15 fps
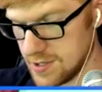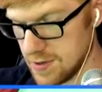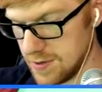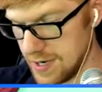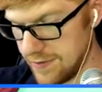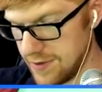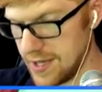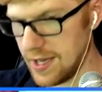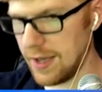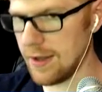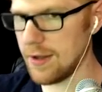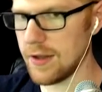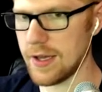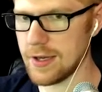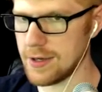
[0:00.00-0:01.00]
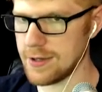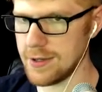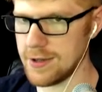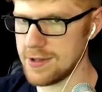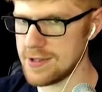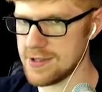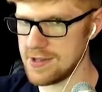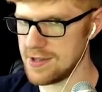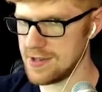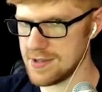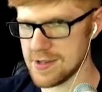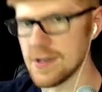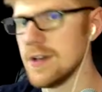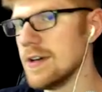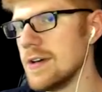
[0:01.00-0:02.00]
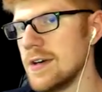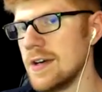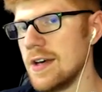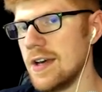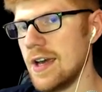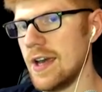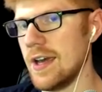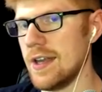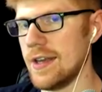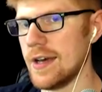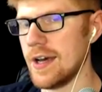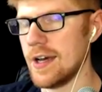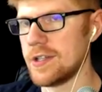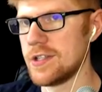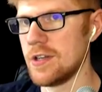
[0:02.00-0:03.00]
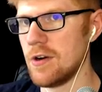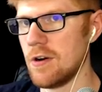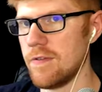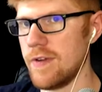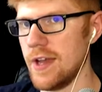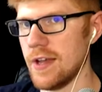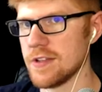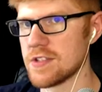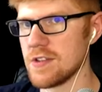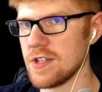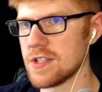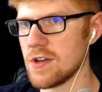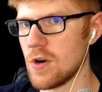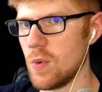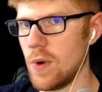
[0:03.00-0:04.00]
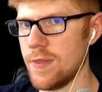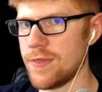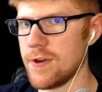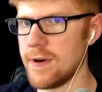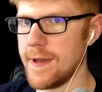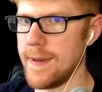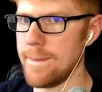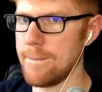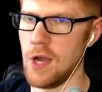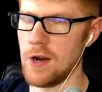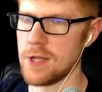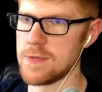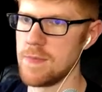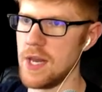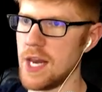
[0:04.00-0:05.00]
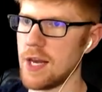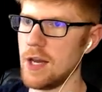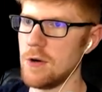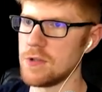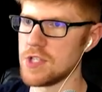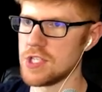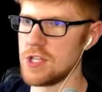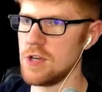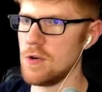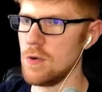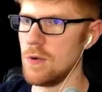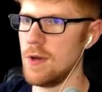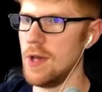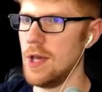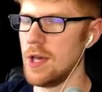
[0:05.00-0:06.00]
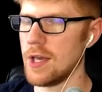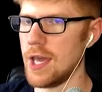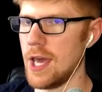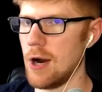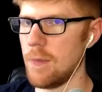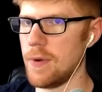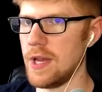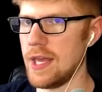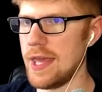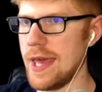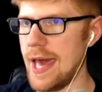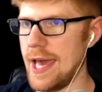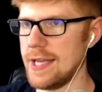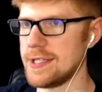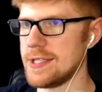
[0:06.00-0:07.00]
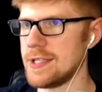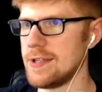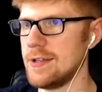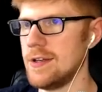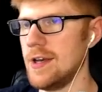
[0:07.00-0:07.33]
or whatever the hell they call it these days. And to no avail. So let's go to 1:30. All right, it's meeting notes 2. Can't open it yet.